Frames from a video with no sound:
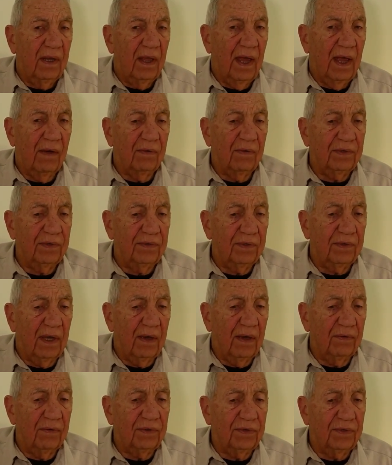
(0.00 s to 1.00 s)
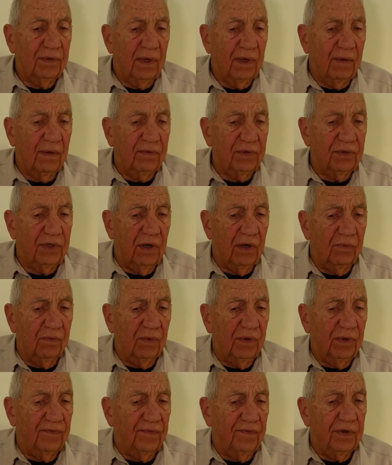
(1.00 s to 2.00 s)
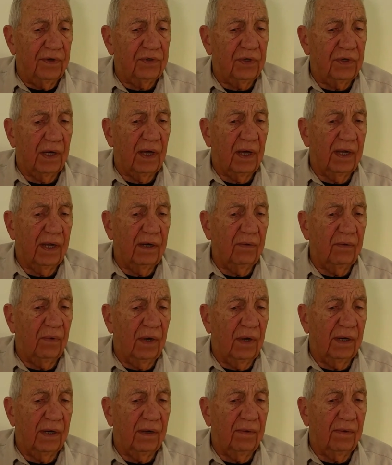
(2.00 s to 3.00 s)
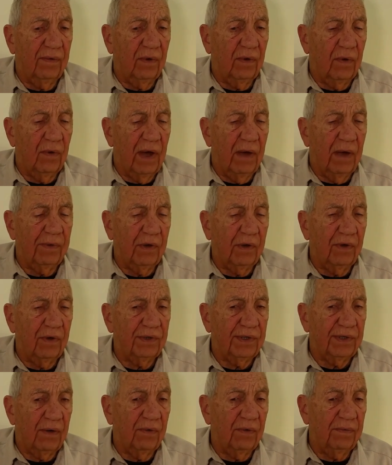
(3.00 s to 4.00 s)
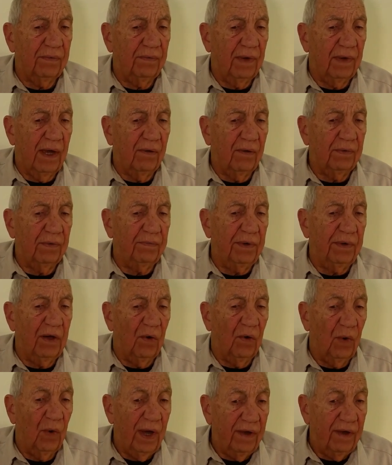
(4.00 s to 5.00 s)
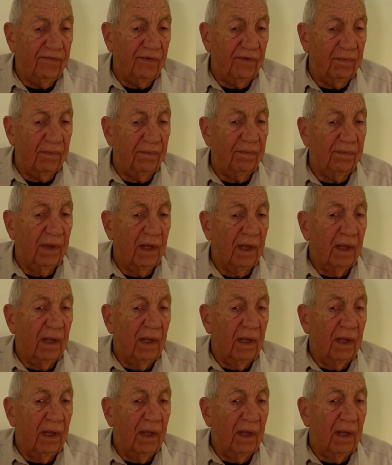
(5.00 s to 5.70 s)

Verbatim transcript: I was I was I was done with fishing. I didn't want to go out because I would I would be away from